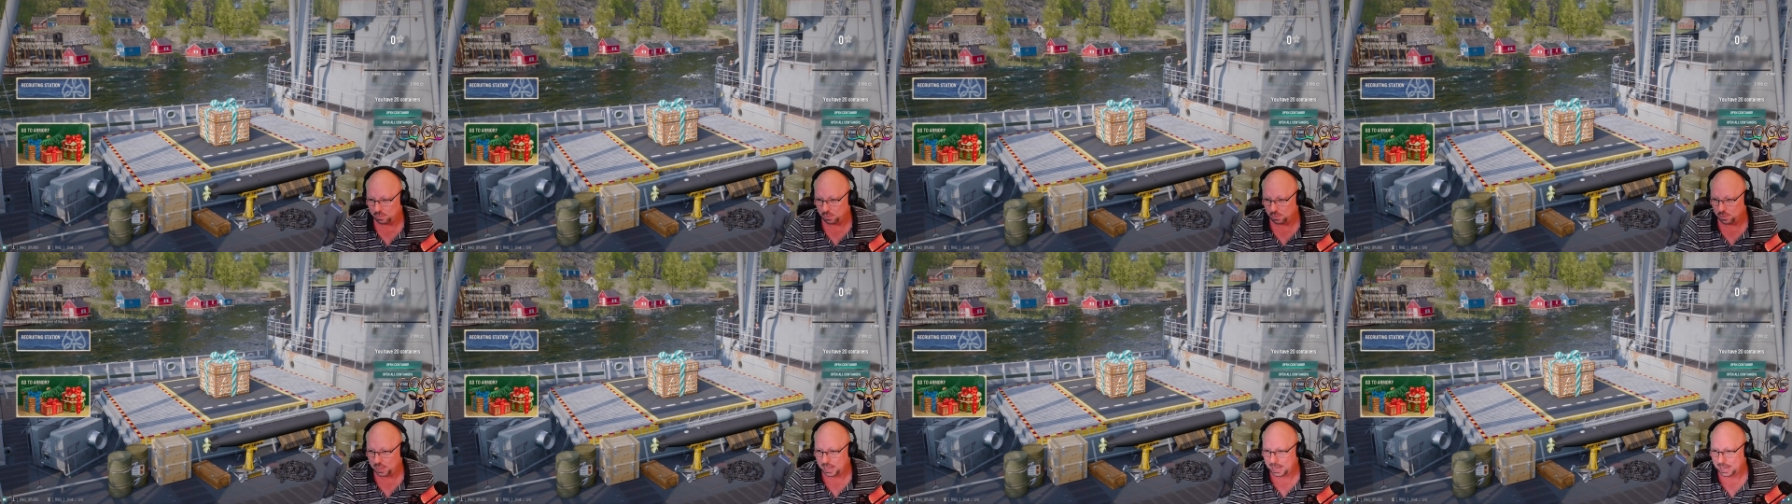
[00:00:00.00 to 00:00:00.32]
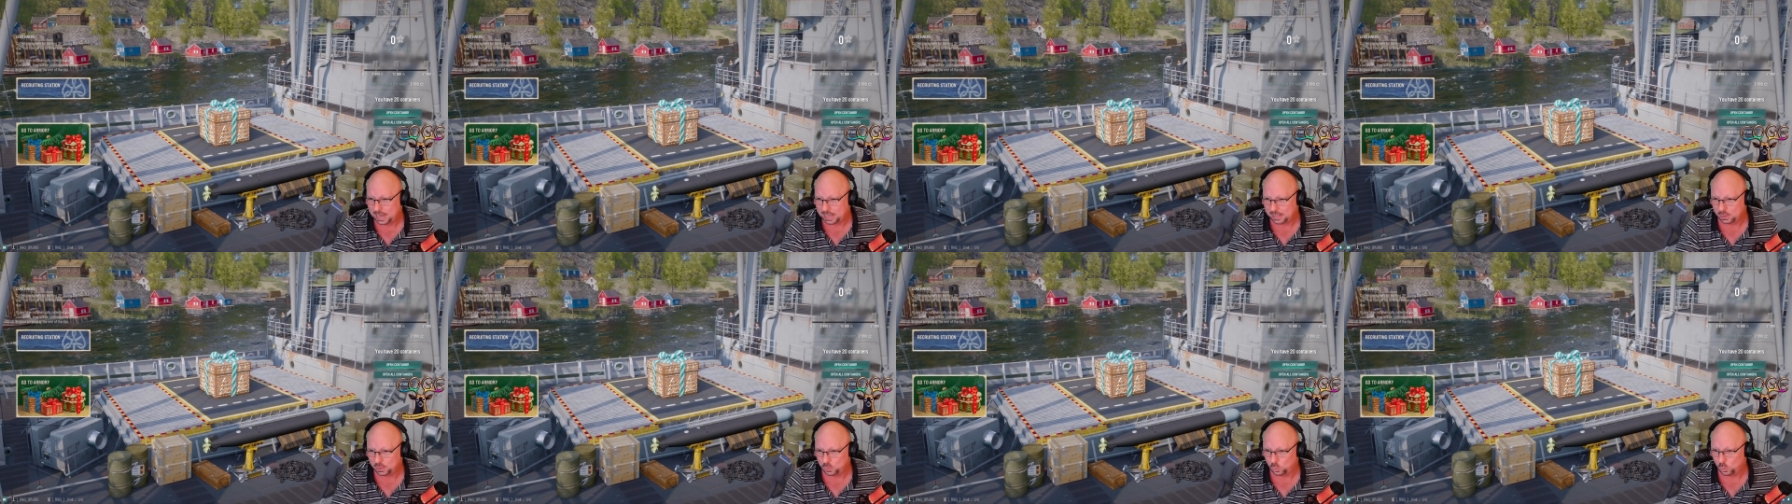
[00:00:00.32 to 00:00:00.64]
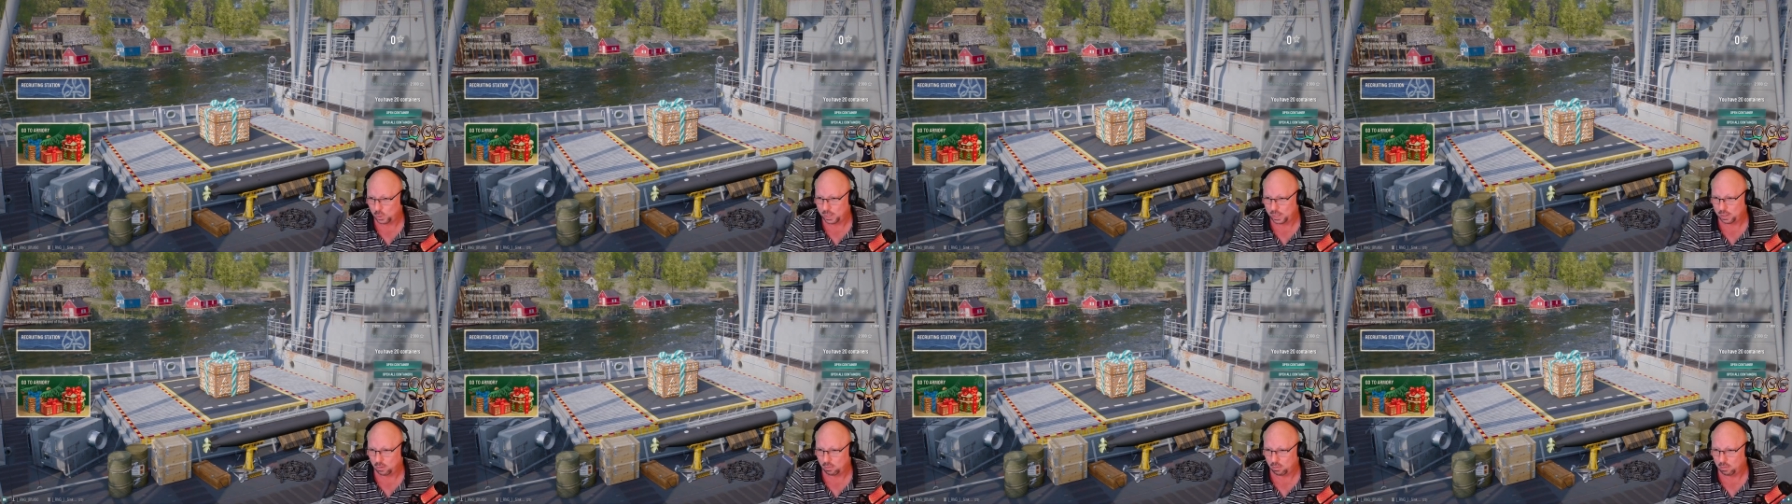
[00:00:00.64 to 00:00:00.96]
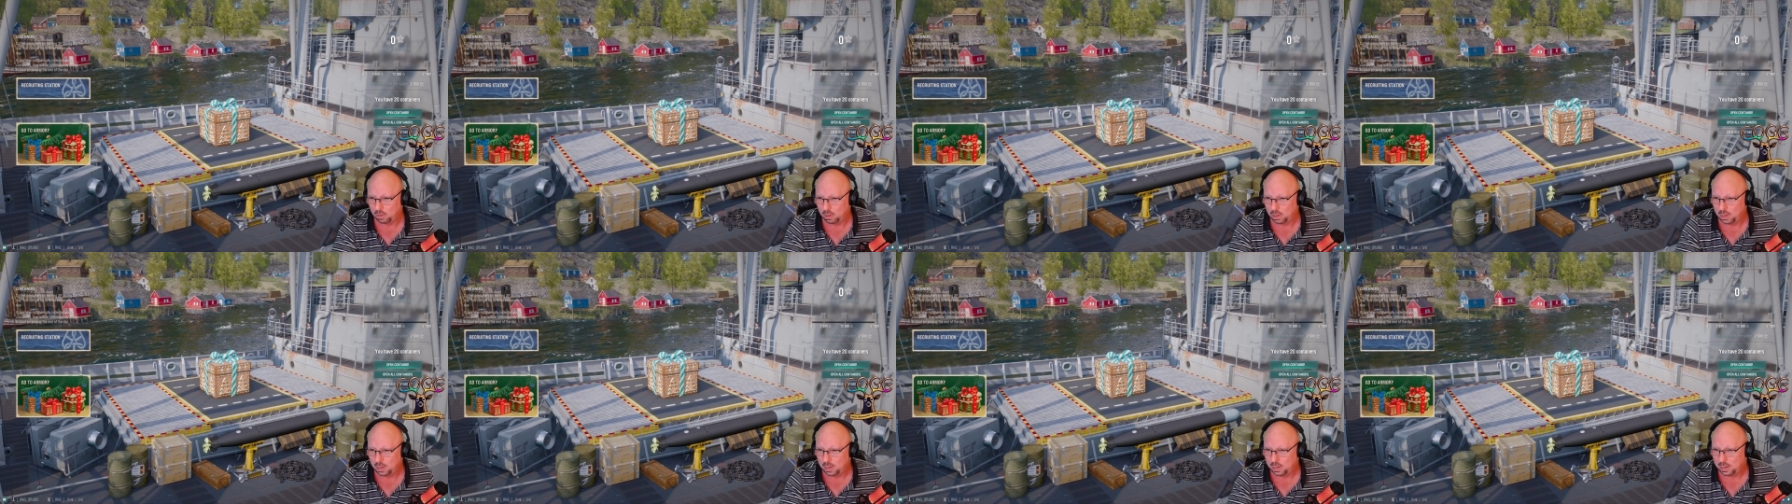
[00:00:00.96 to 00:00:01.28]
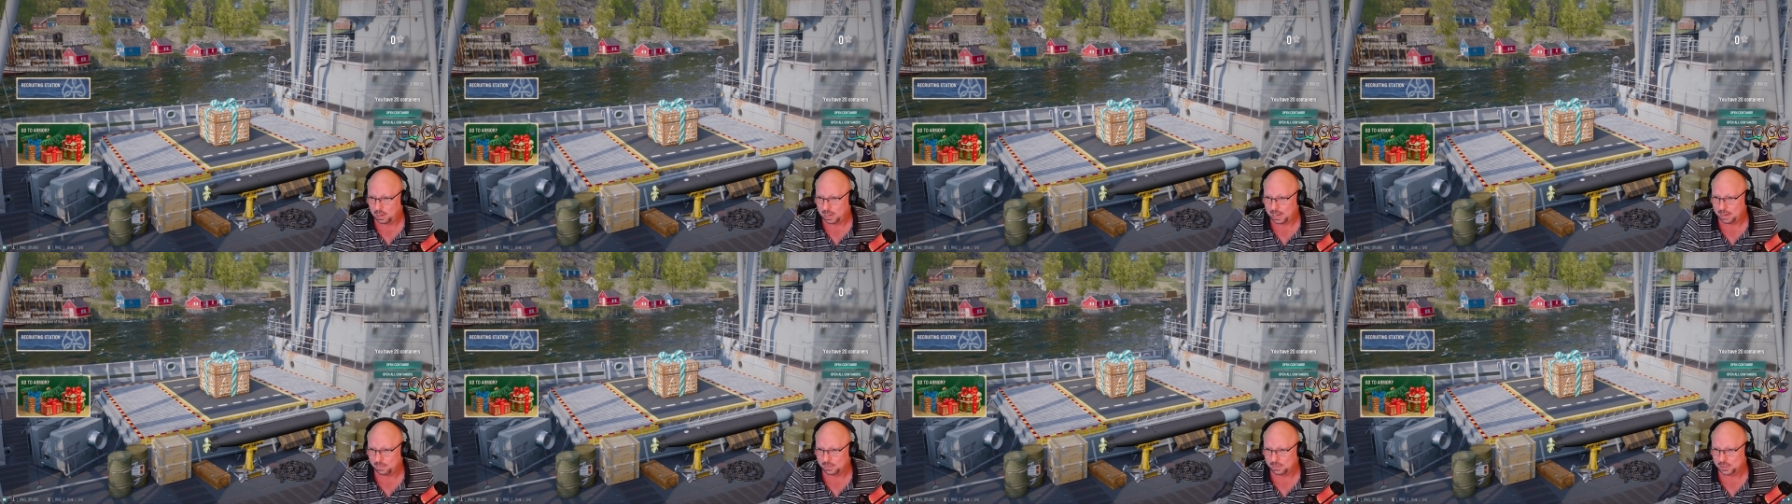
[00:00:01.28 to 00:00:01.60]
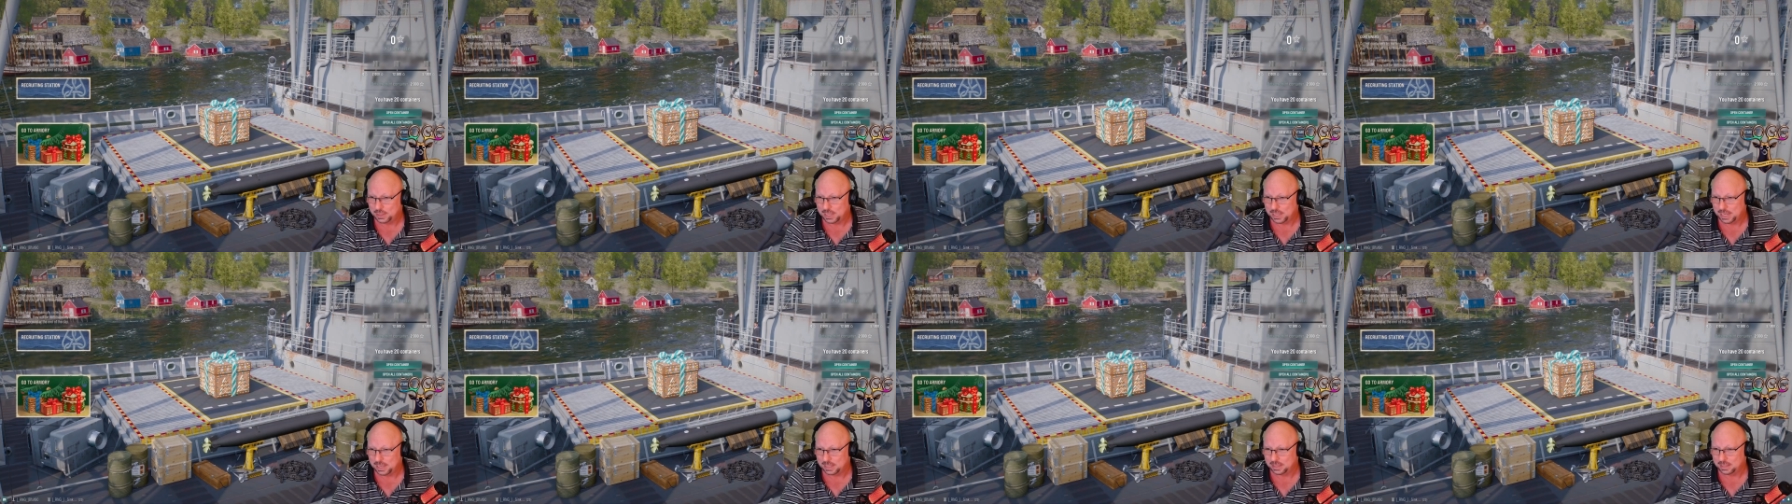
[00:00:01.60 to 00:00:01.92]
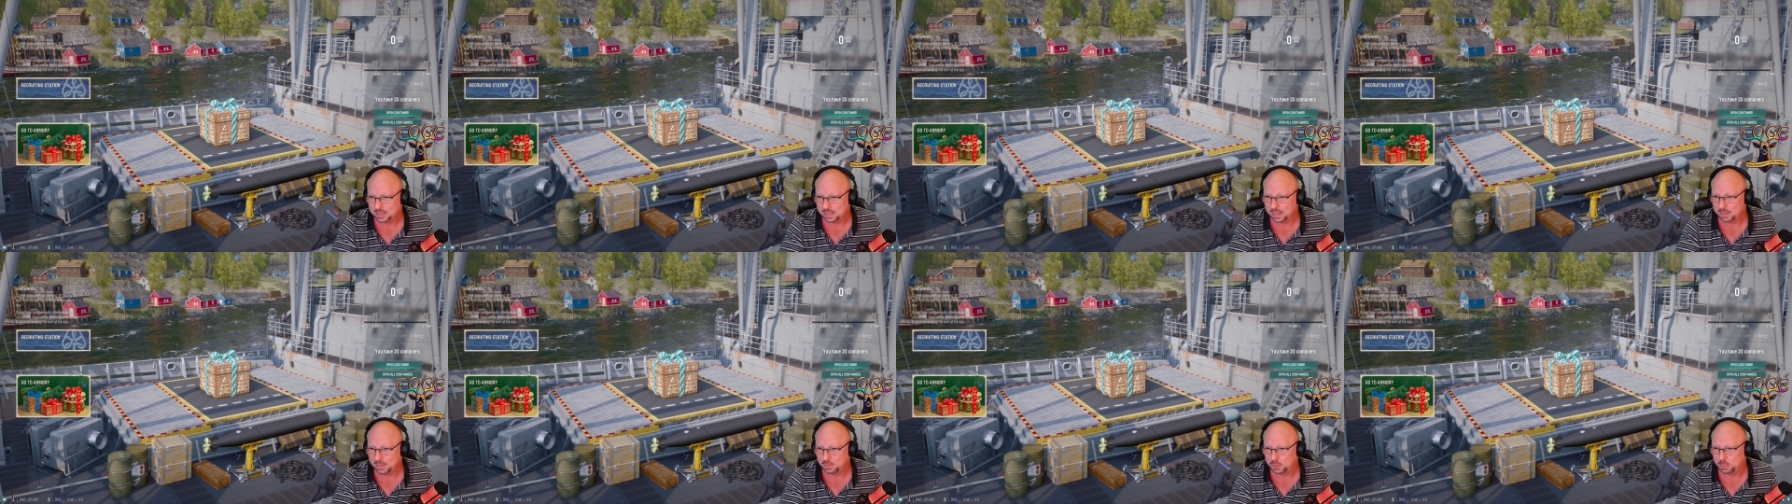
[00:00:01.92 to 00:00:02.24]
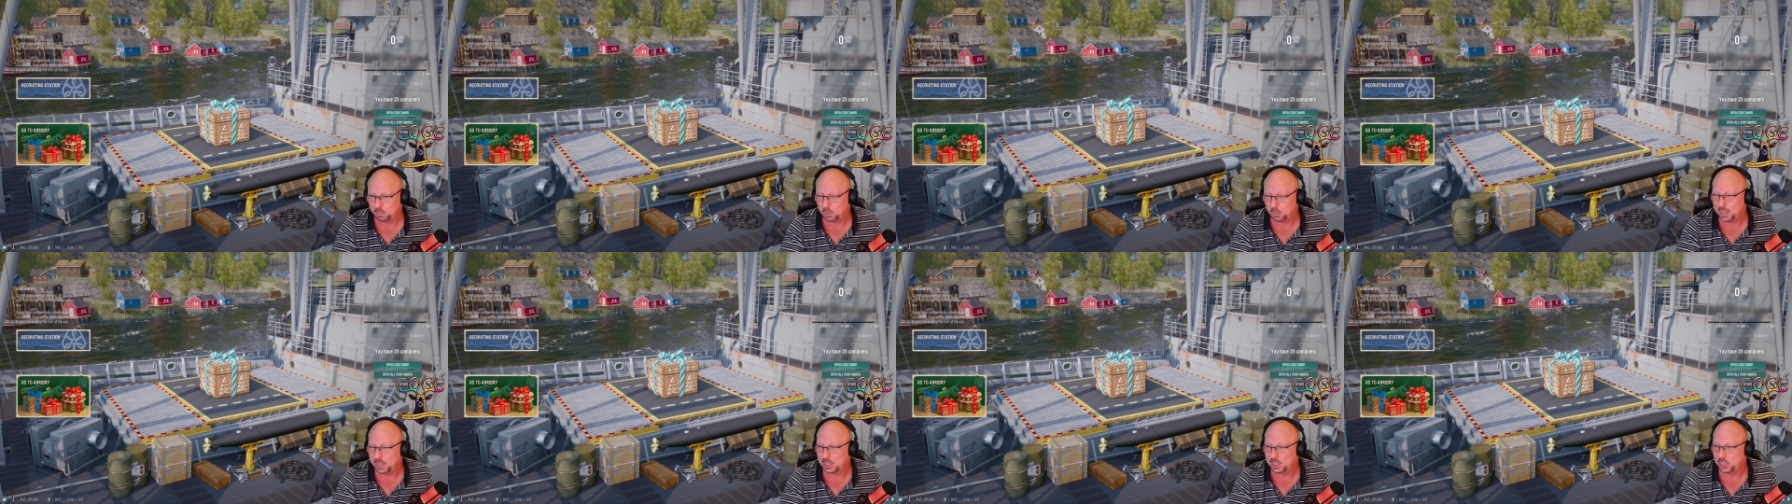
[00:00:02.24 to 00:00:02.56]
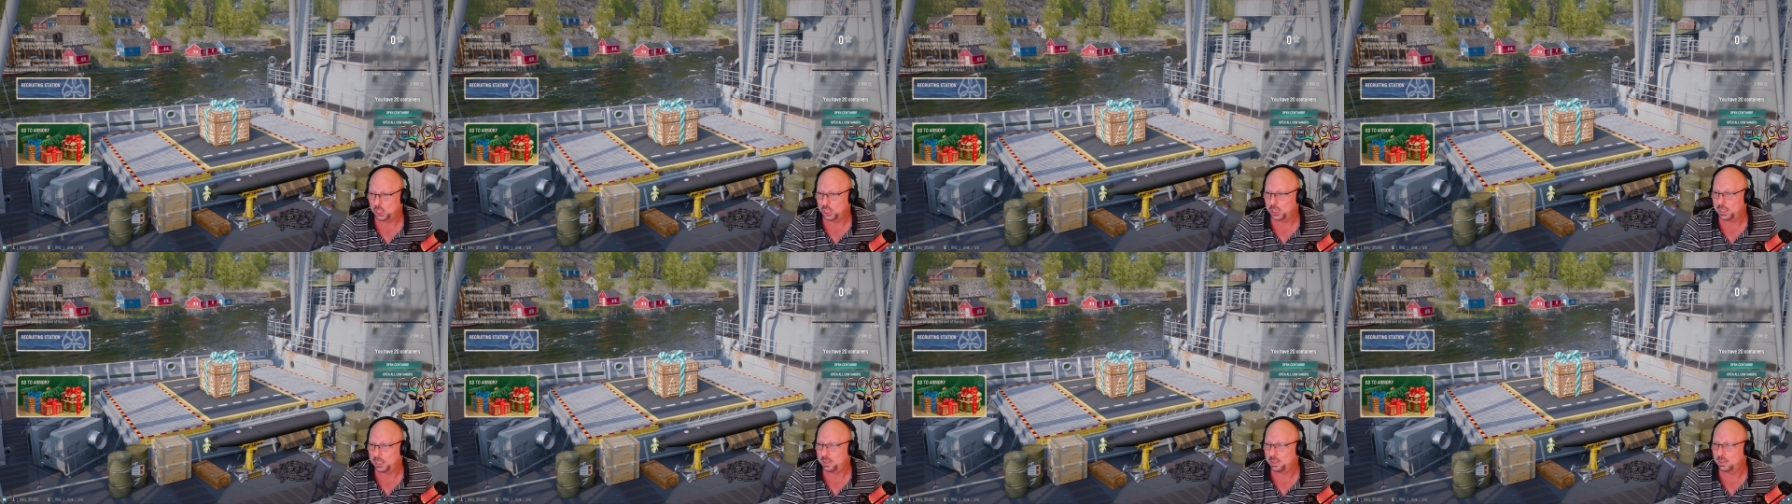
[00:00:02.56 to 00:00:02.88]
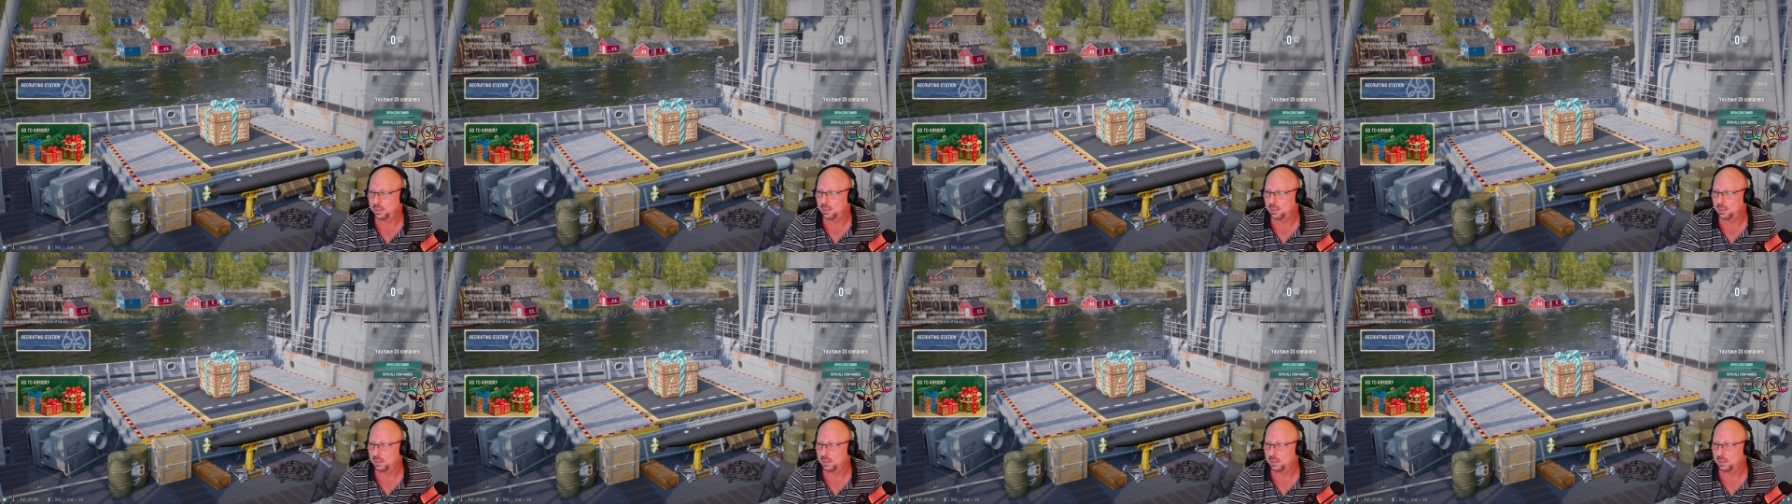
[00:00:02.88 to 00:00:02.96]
that as well. I have a Santa's gift spreadsheet.